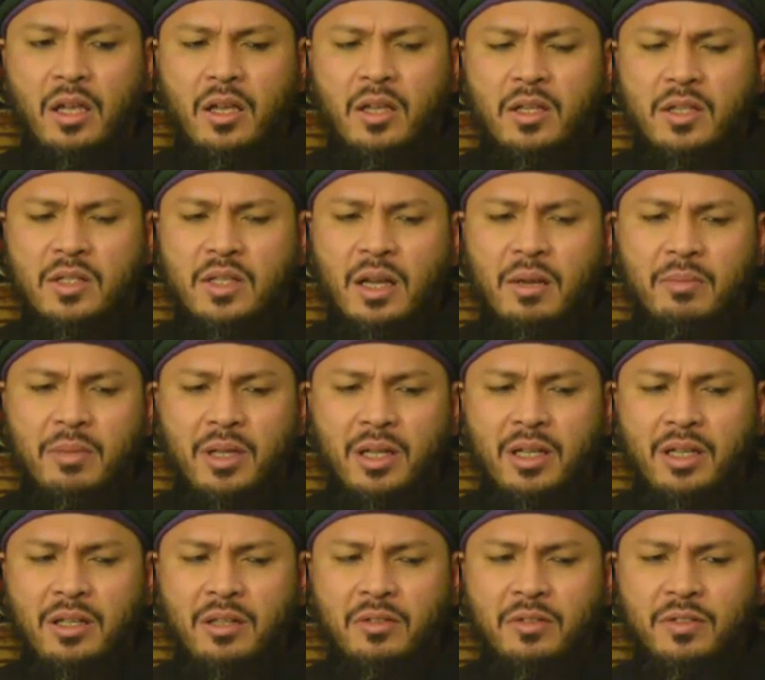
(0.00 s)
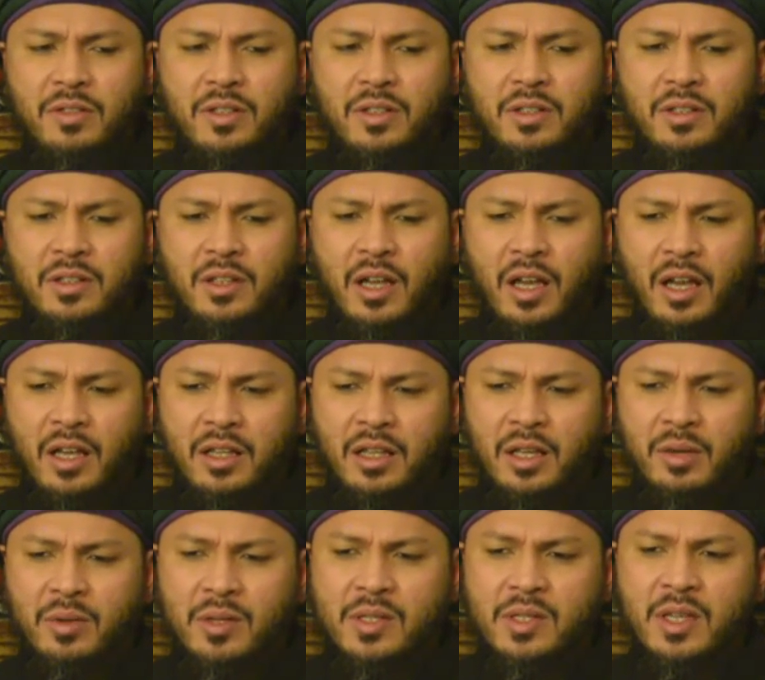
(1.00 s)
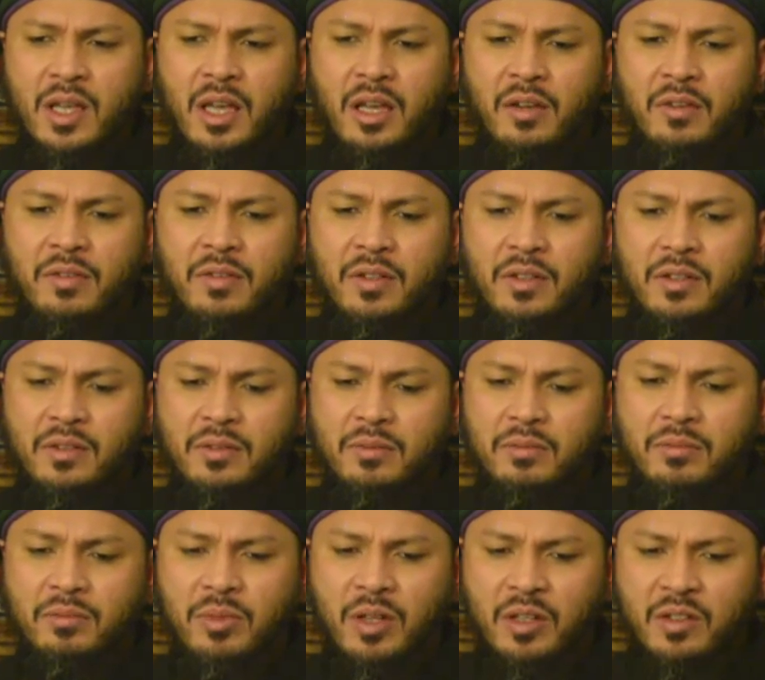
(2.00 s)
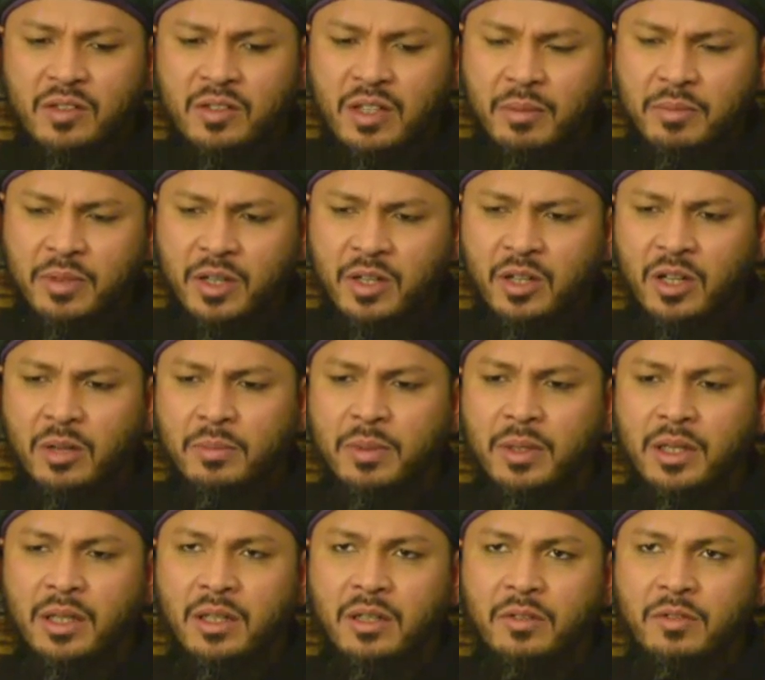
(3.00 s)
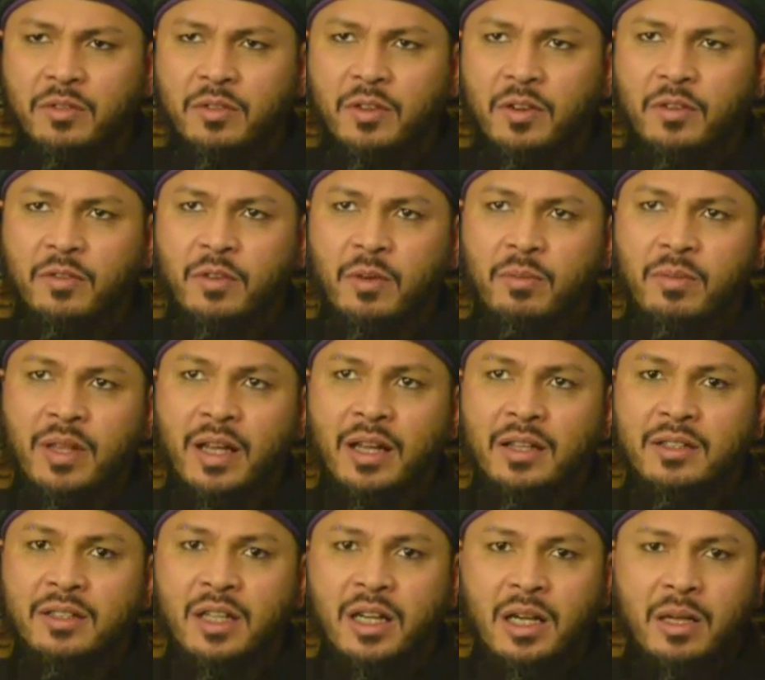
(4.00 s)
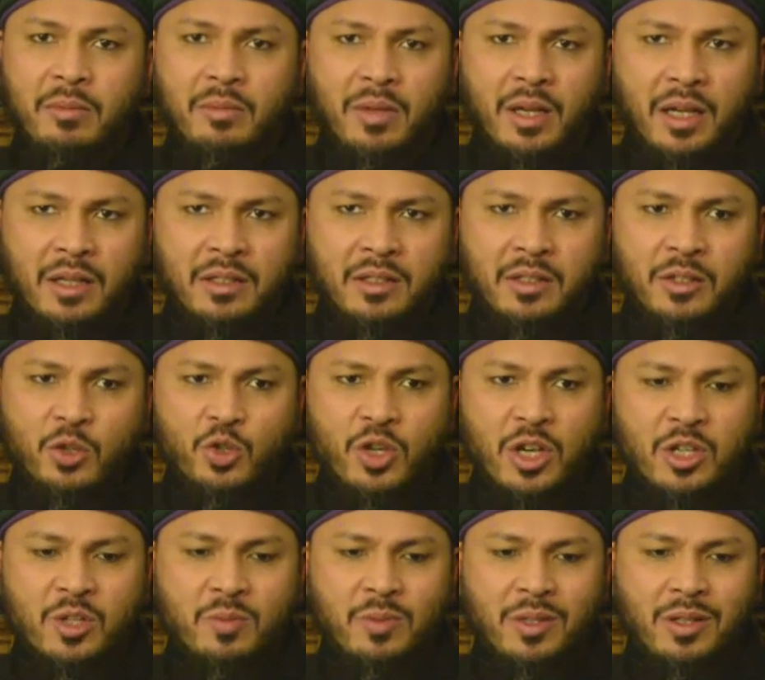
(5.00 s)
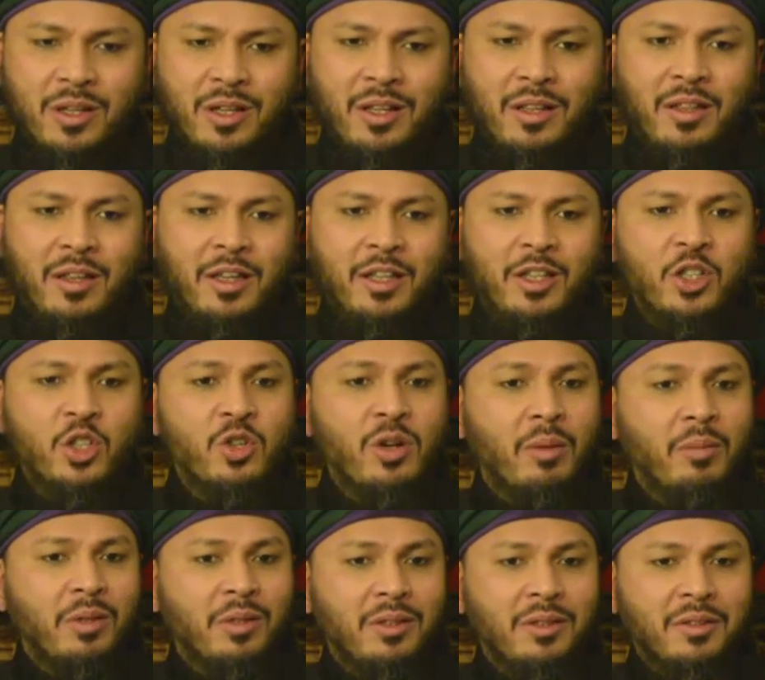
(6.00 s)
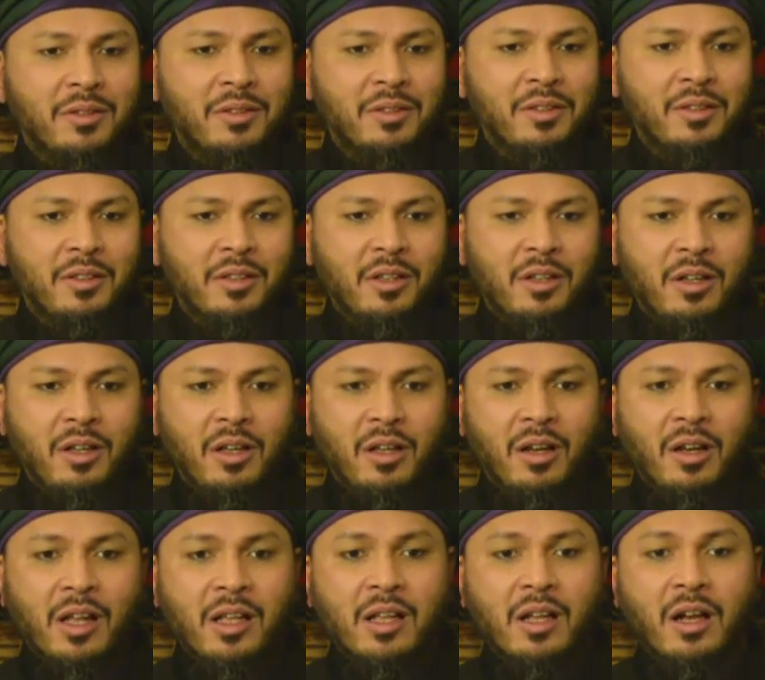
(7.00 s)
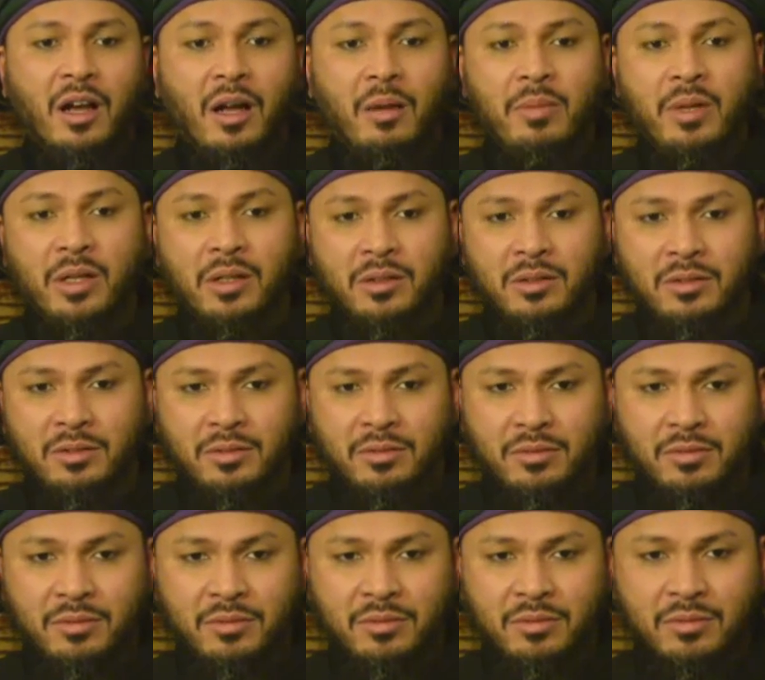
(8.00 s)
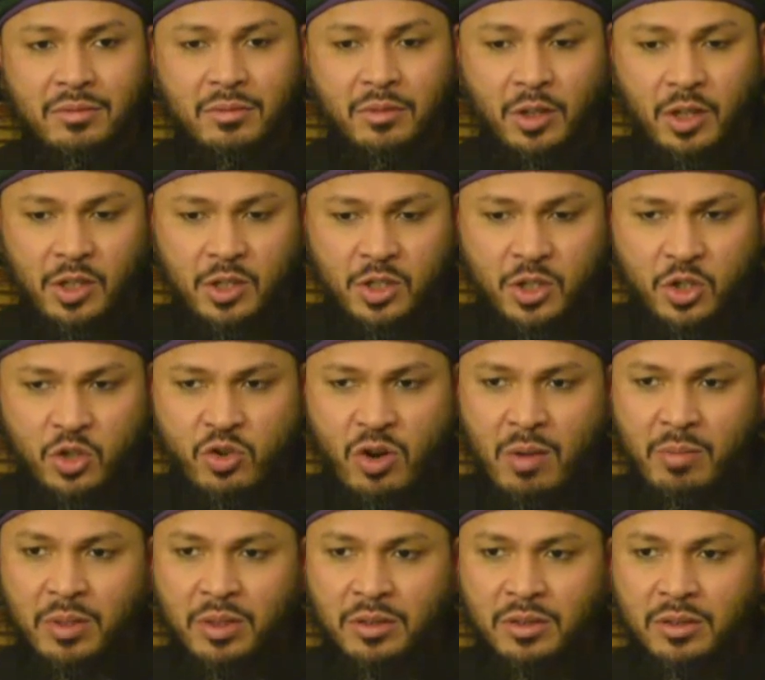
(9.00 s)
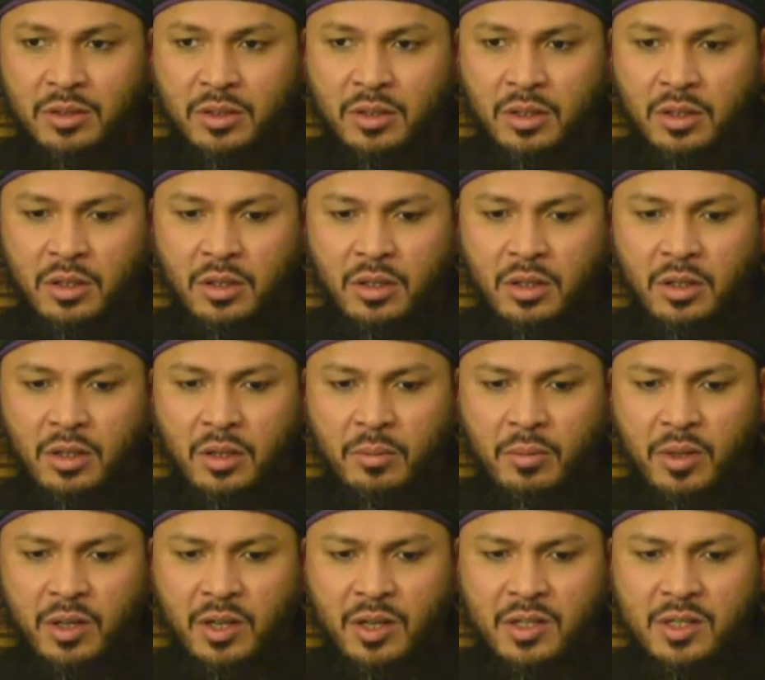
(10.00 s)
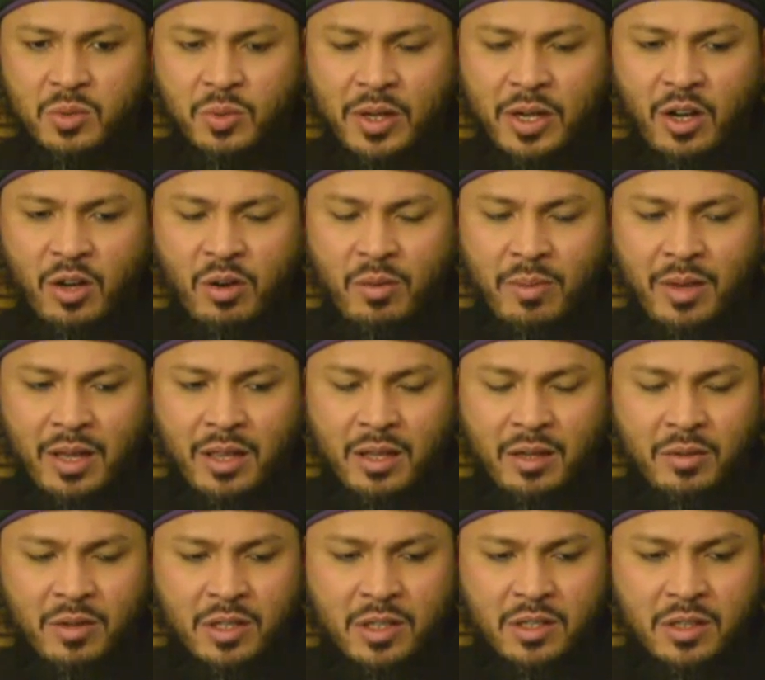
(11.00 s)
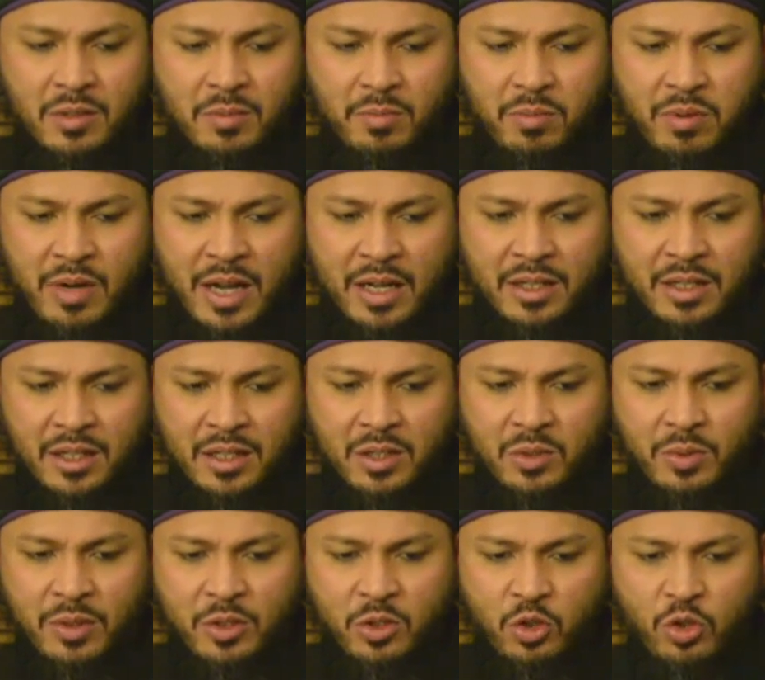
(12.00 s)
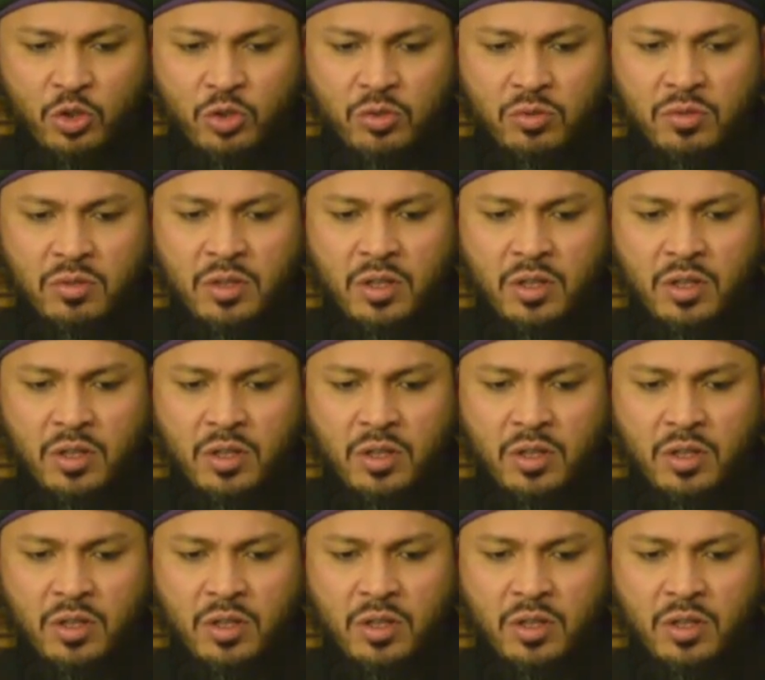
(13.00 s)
Some believe and they were saved. And some did not believe. From that time until judgment day, they're in trouble. Like Qabil. He's in trouble. Because when our mother was pregnant with two,